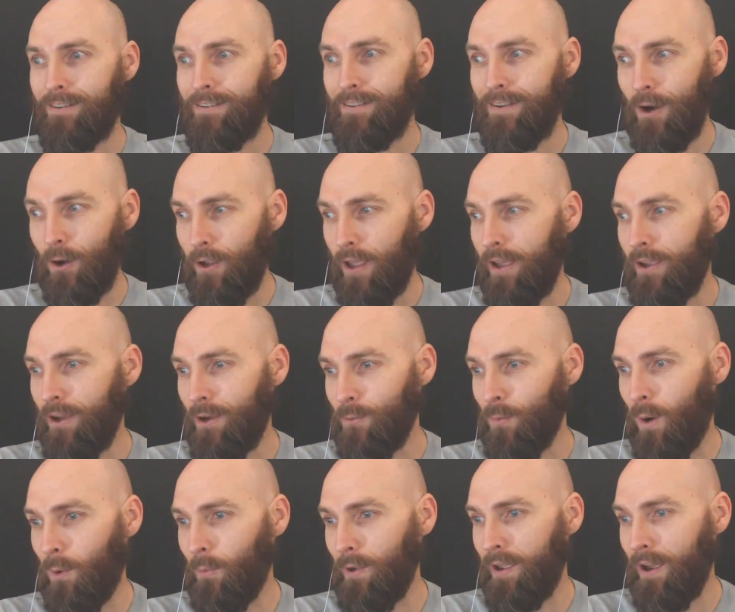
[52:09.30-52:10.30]
Okay, good.
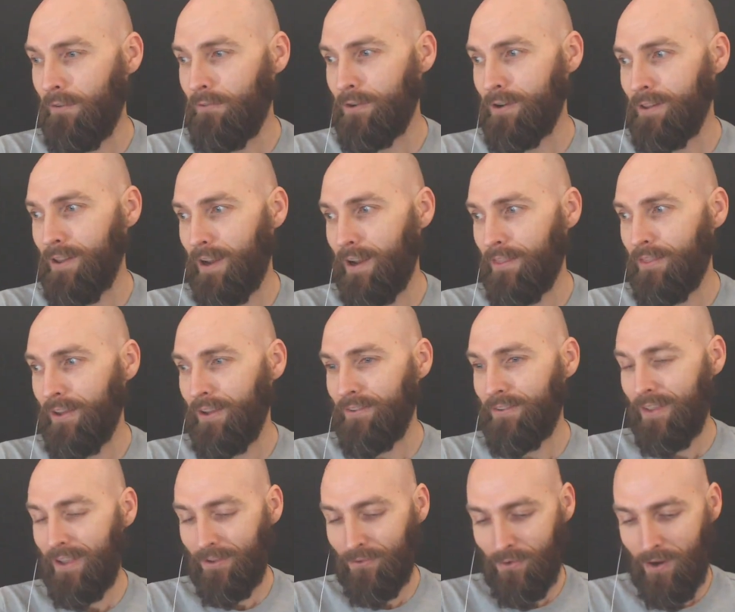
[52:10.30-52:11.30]
Well, we covered a lot of things.
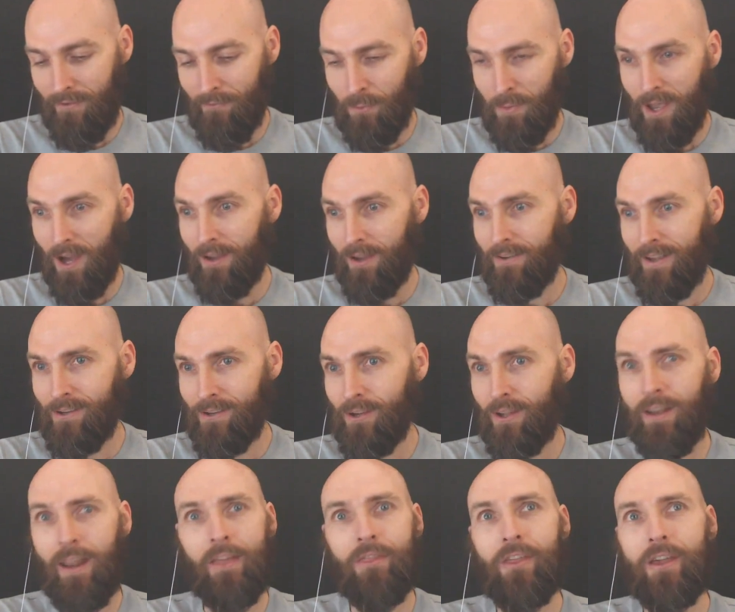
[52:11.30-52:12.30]
Thanks for having me on, Daniel.
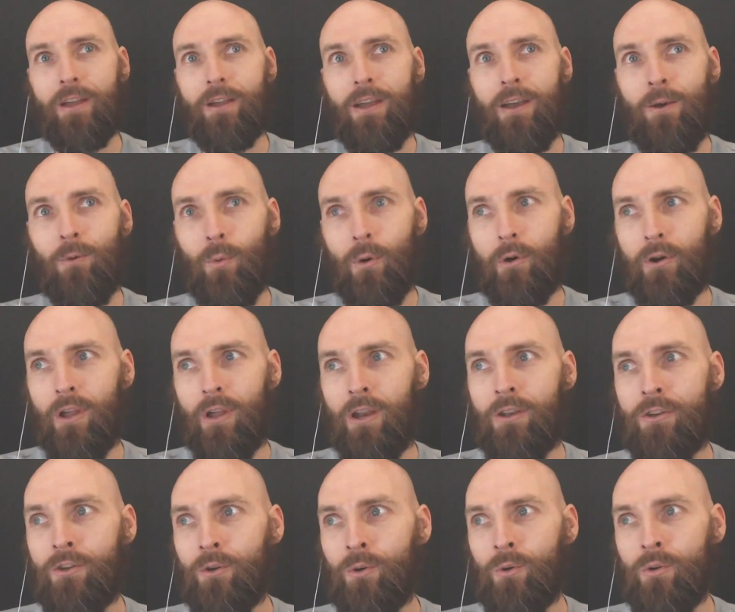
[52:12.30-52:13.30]
And I think we're going to
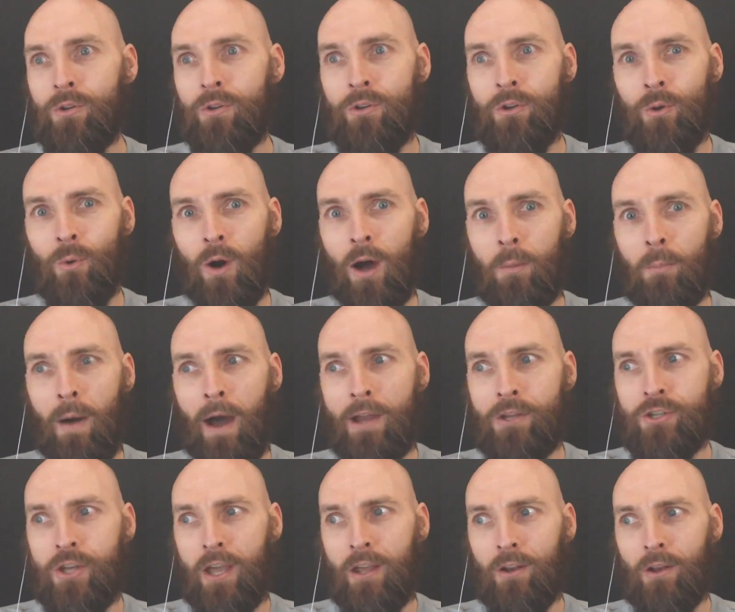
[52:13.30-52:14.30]
do you on my
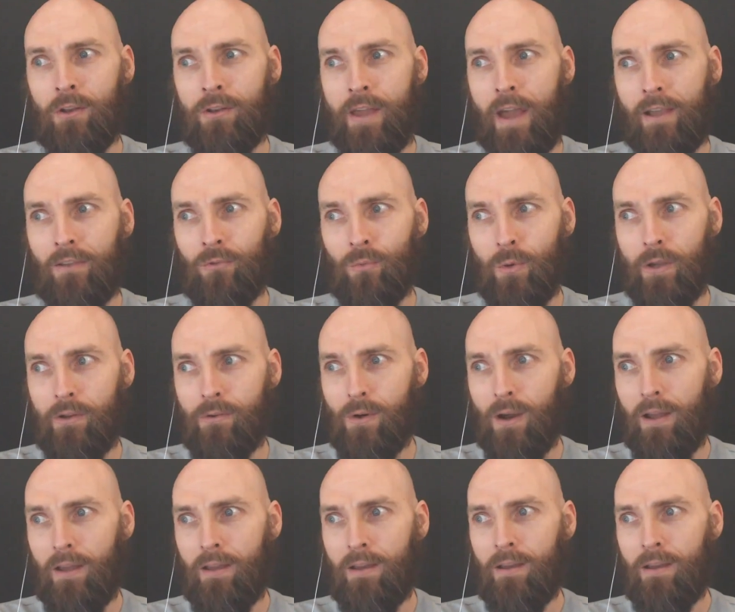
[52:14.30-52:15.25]
channel next week, right?